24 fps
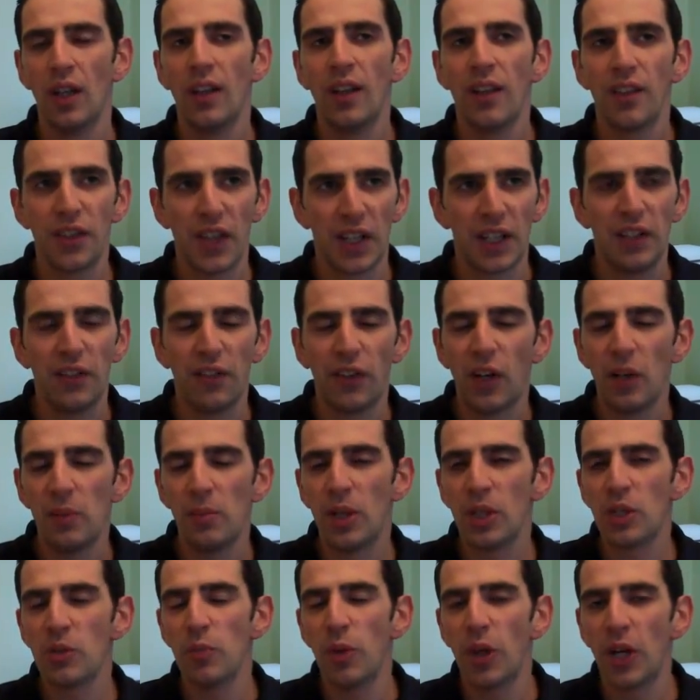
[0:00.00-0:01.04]
Thank you very
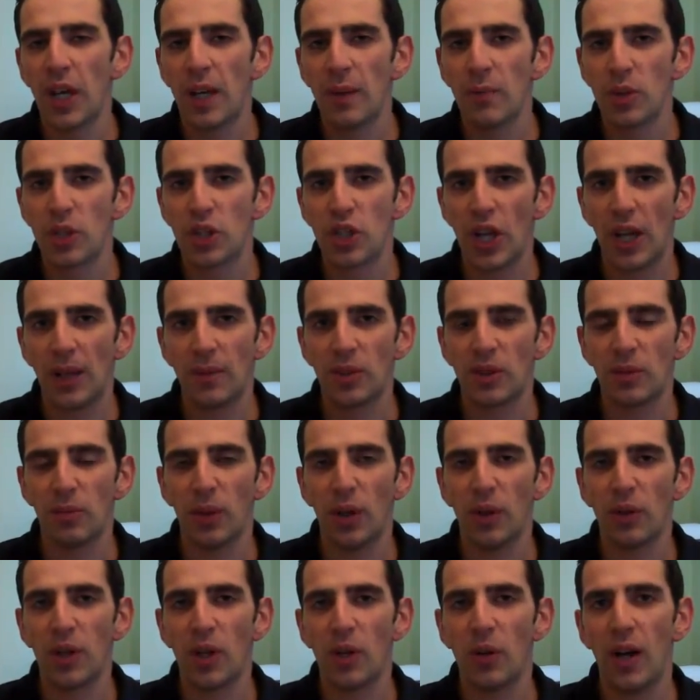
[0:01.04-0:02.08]
much. My name was James
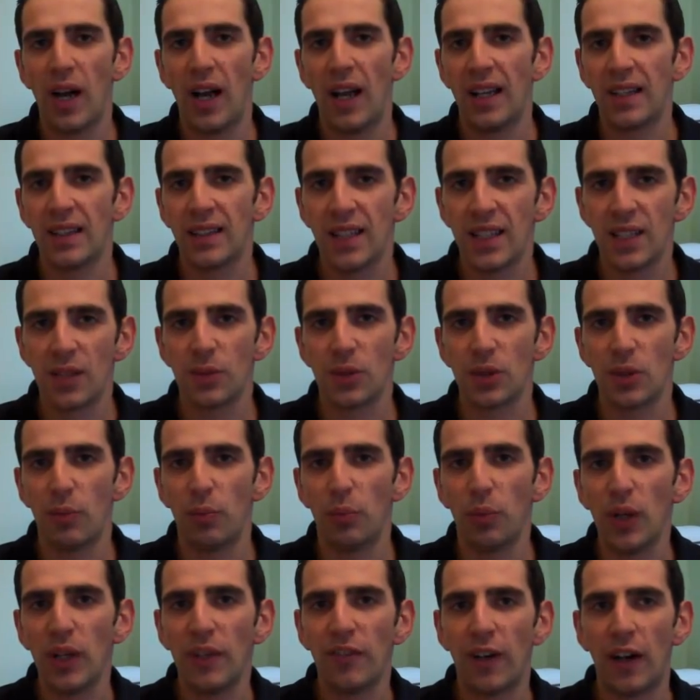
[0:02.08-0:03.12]
DeBono, and this was a
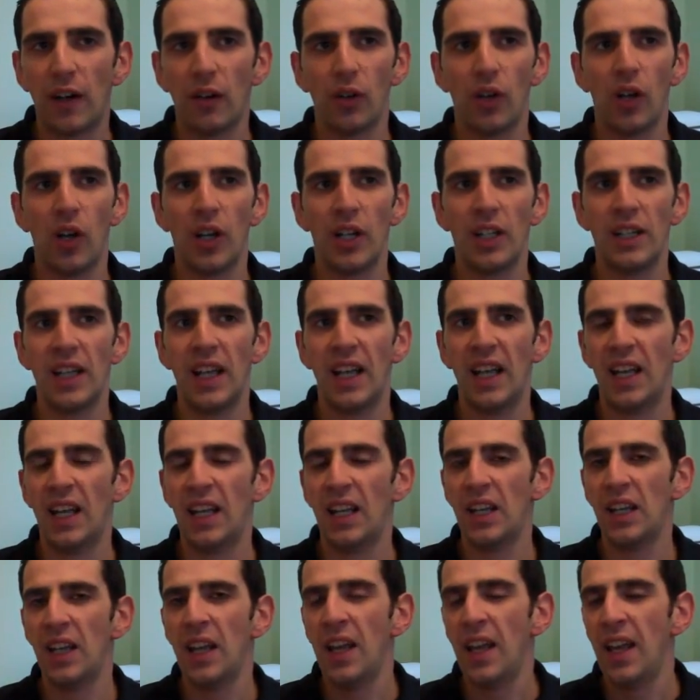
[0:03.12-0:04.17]
brief outline
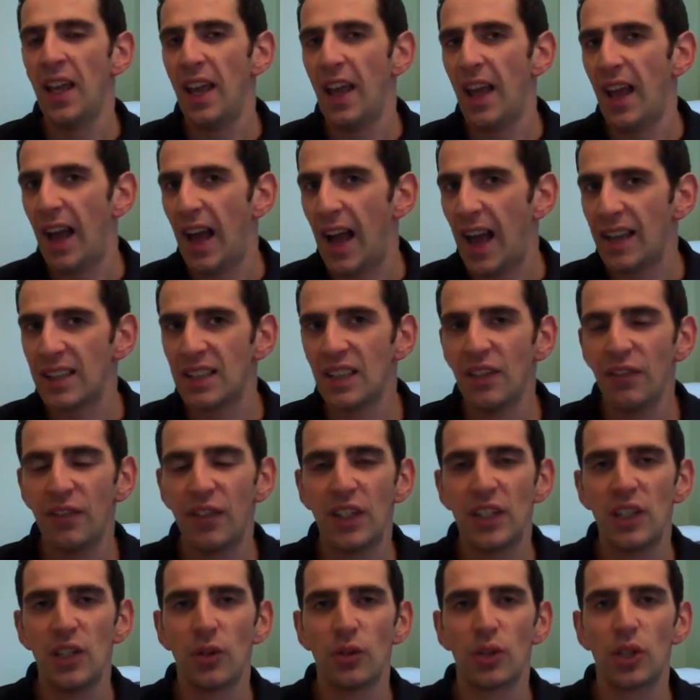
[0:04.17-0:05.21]
in adding
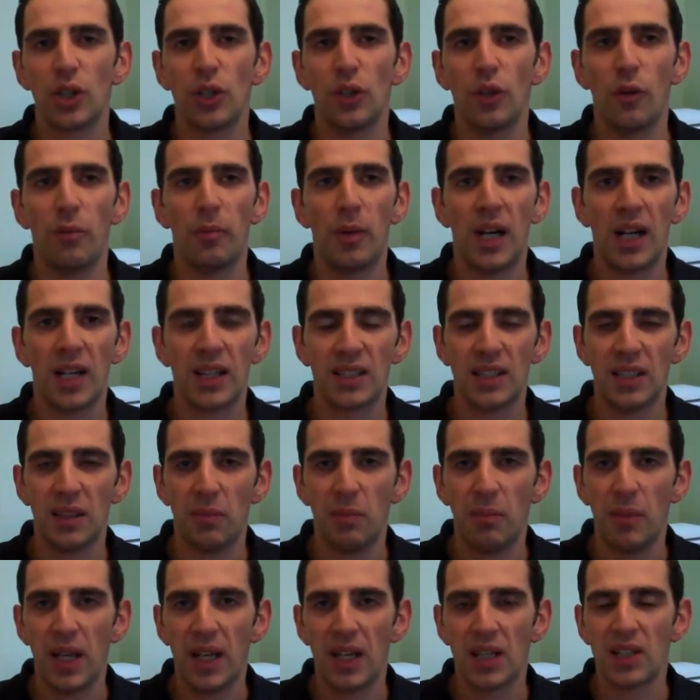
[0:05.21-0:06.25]
video to your
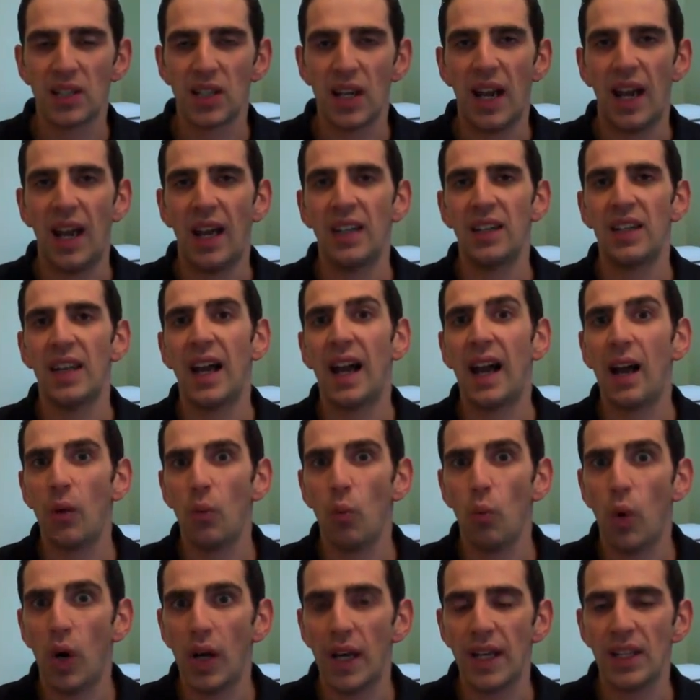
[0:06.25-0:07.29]
marketing mix and
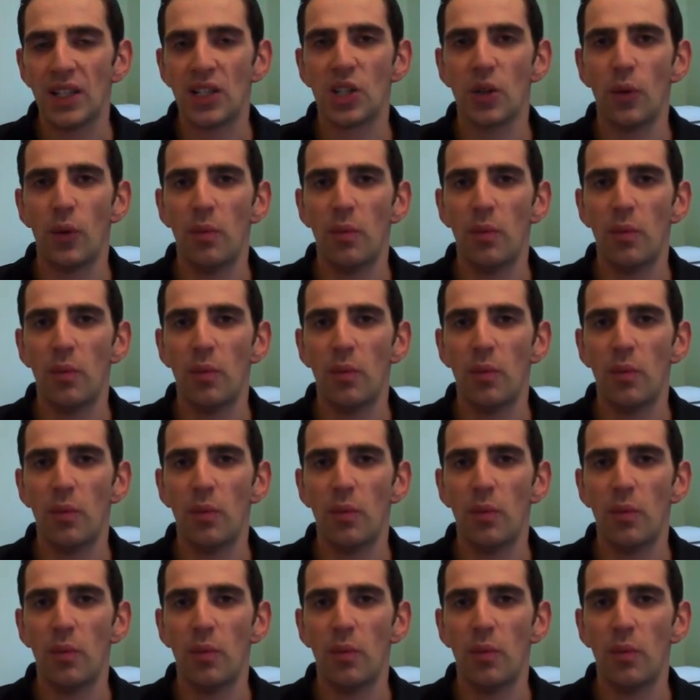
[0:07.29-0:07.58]
why it's so